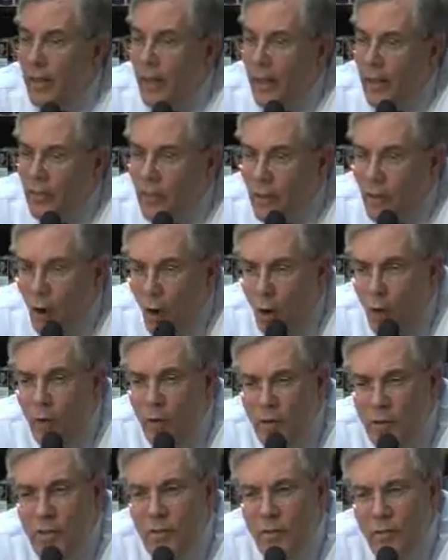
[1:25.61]
And the whole
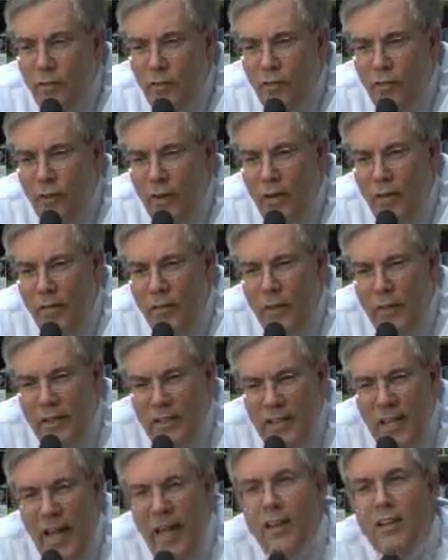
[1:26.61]

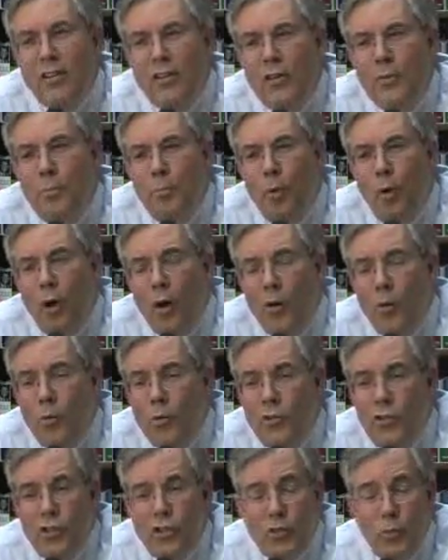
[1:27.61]
intent of the book
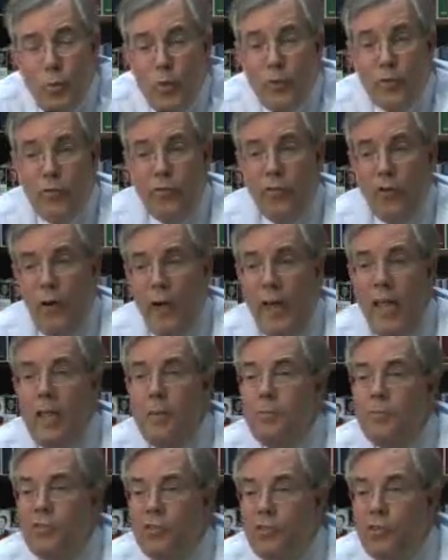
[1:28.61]
was just to
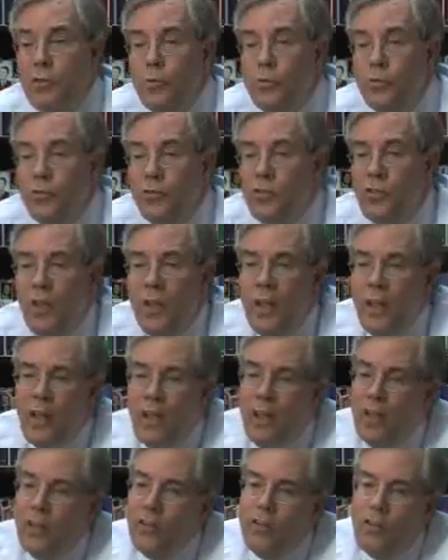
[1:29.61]
inflame students
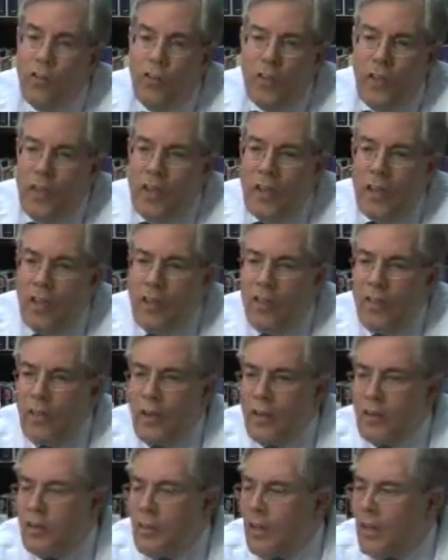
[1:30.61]
into thinking
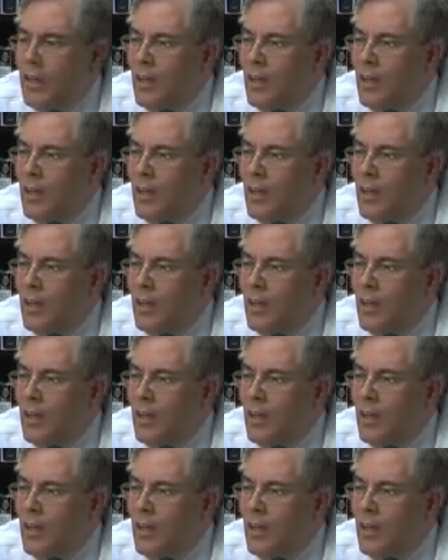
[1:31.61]
that